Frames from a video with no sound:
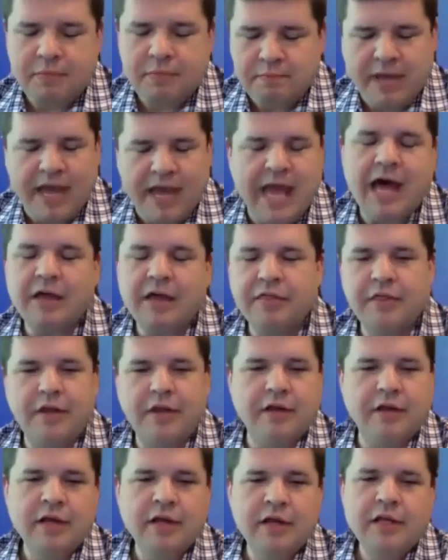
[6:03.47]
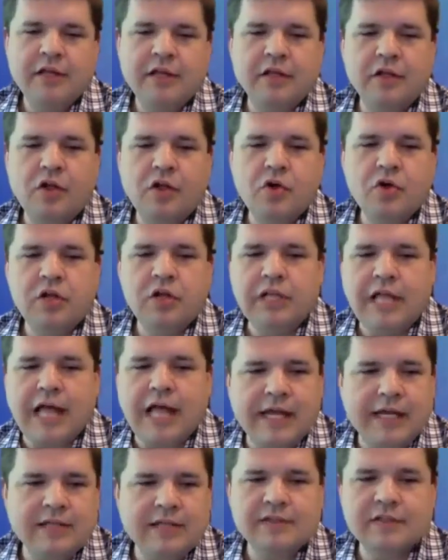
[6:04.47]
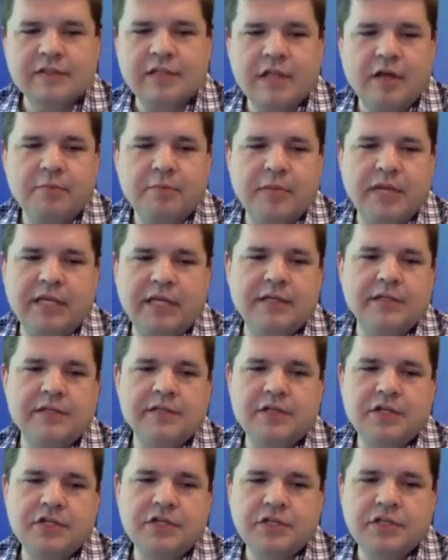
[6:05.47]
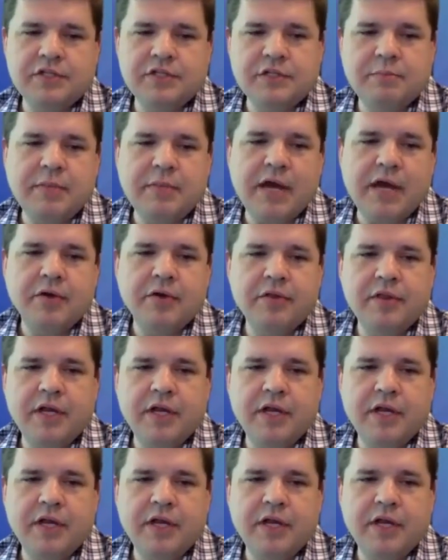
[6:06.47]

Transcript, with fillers: Bath, and the local Lions Club made decisions about